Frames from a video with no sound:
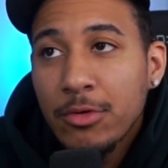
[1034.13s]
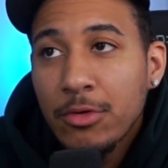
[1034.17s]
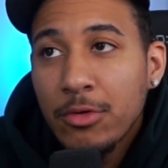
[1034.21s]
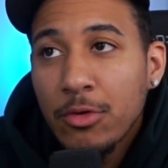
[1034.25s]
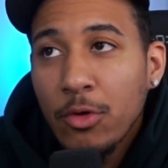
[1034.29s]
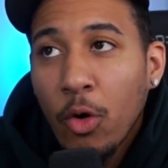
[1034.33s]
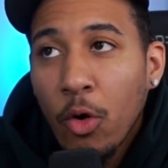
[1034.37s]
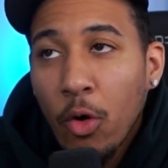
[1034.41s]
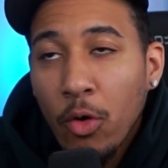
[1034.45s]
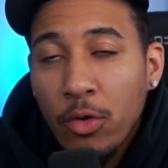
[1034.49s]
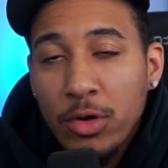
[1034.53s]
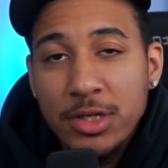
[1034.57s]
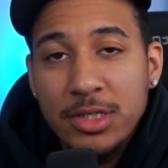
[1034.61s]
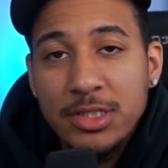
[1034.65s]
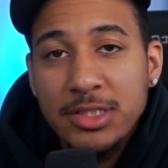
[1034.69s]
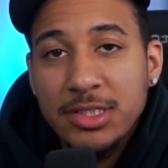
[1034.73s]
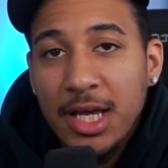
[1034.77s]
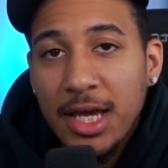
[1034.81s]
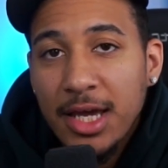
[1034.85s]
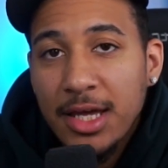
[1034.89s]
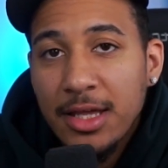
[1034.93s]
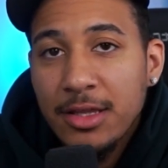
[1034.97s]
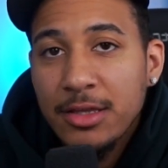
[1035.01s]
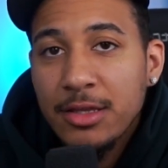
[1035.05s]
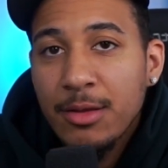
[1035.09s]
Golden
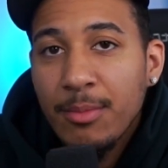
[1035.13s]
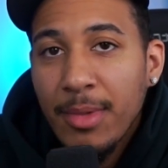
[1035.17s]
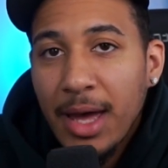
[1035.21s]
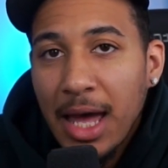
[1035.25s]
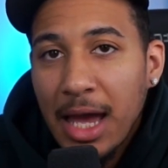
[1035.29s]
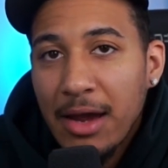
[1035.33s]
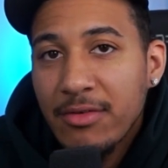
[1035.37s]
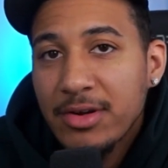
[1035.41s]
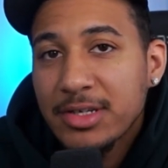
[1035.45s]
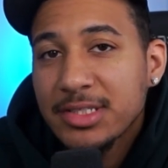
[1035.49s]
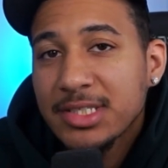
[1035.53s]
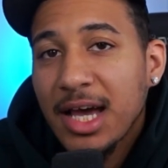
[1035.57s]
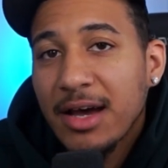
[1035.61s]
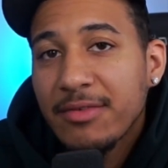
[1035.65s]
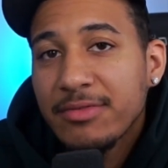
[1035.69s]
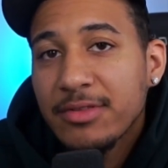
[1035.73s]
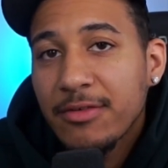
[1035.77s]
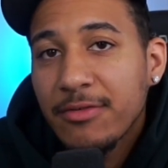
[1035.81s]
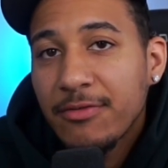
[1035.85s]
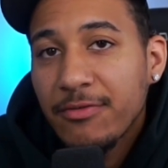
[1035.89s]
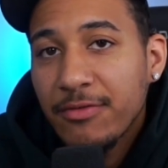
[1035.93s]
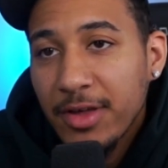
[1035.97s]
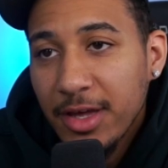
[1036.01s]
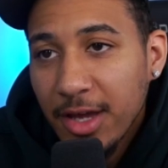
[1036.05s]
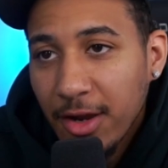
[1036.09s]
State and the Mavericks have to
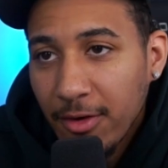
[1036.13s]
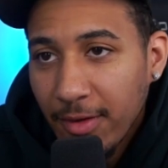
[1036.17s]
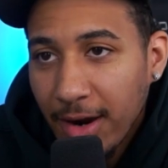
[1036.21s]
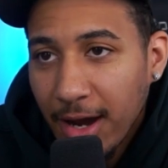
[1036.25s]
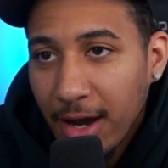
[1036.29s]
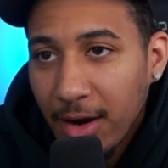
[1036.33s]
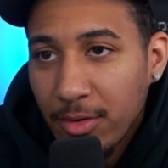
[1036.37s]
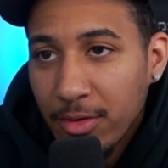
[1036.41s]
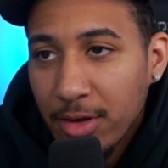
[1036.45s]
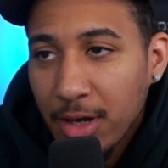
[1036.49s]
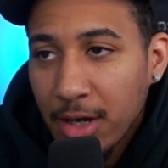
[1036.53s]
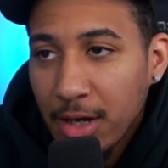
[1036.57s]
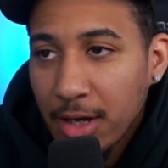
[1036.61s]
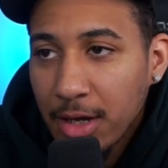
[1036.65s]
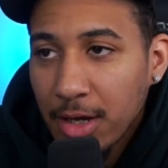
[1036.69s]
figure out